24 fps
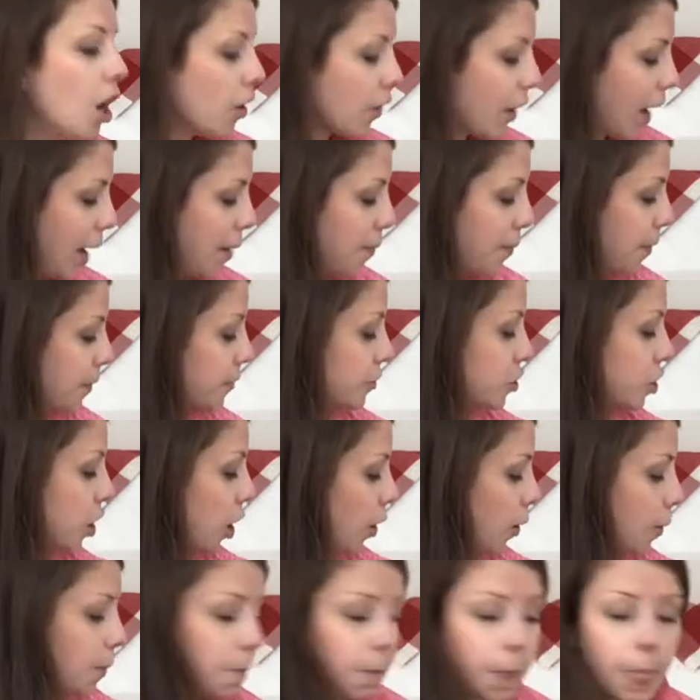Okay,
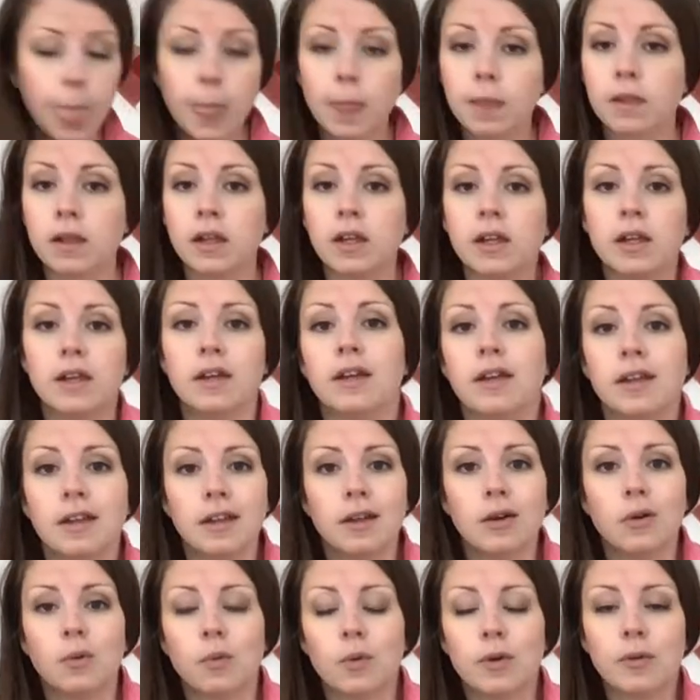so
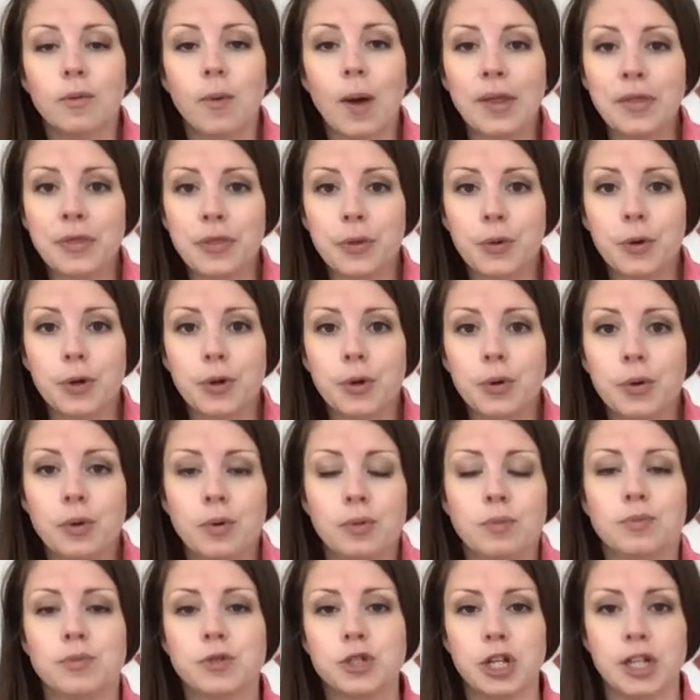we went
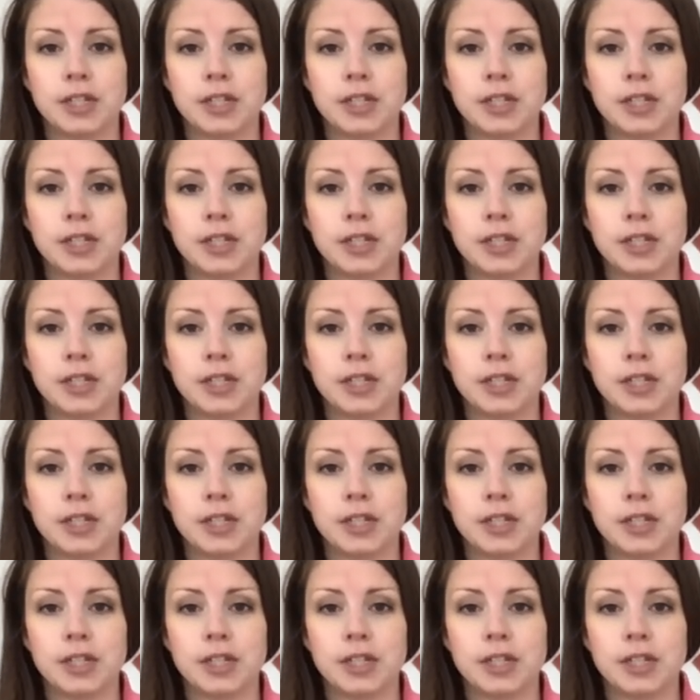through